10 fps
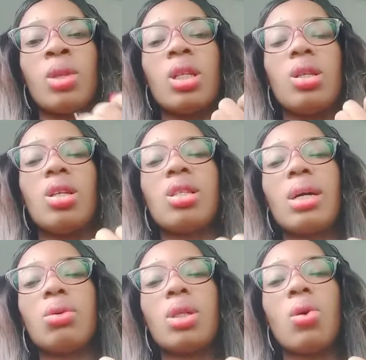The things
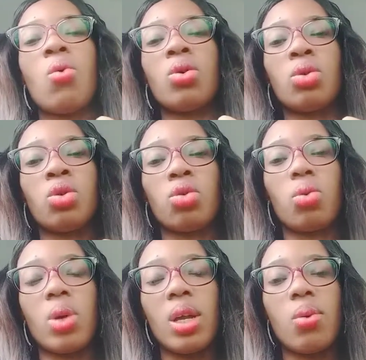that we say we want to
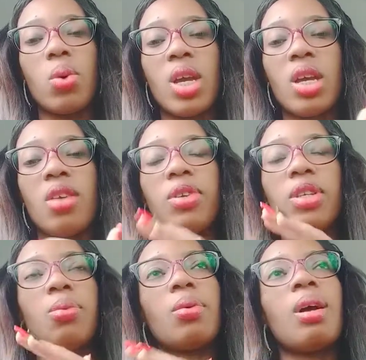throw away, if
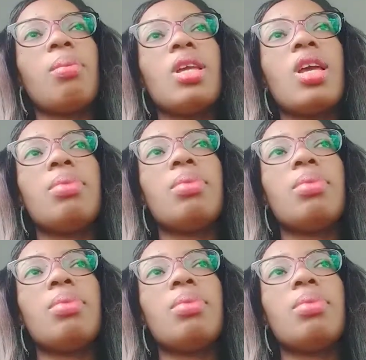it's probably it